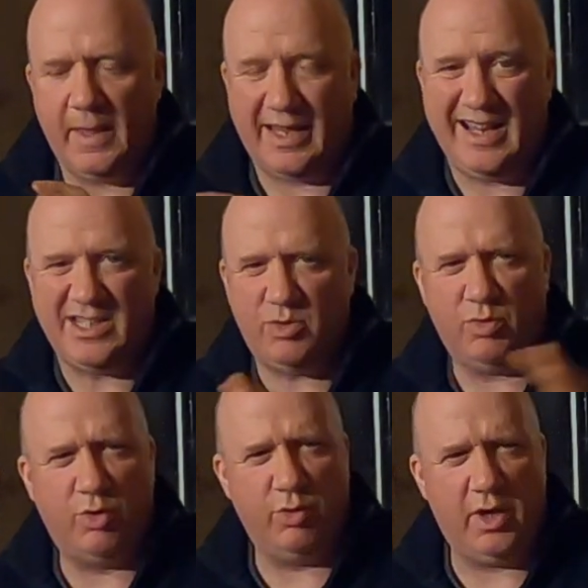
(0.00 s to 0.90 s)
I can actually
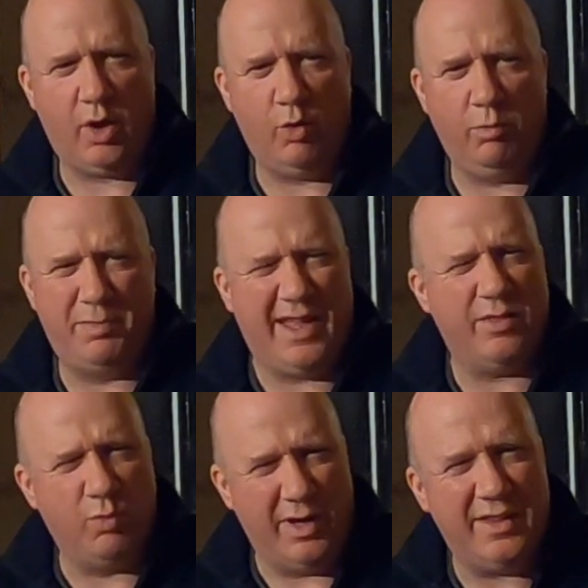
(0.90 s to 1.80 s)
record the whole
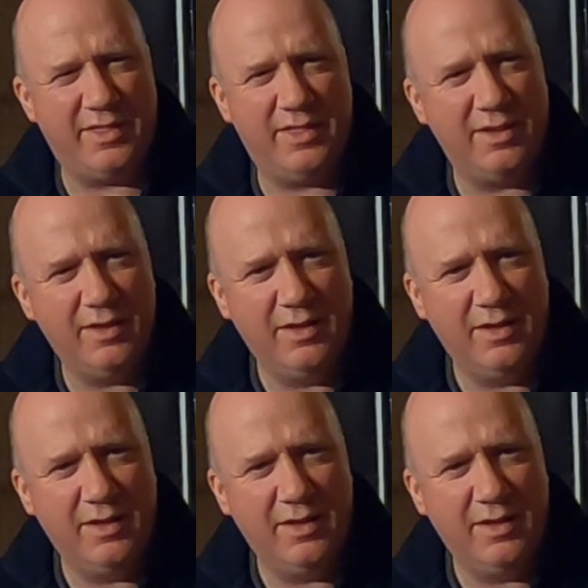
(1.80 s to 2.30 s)
bandwidth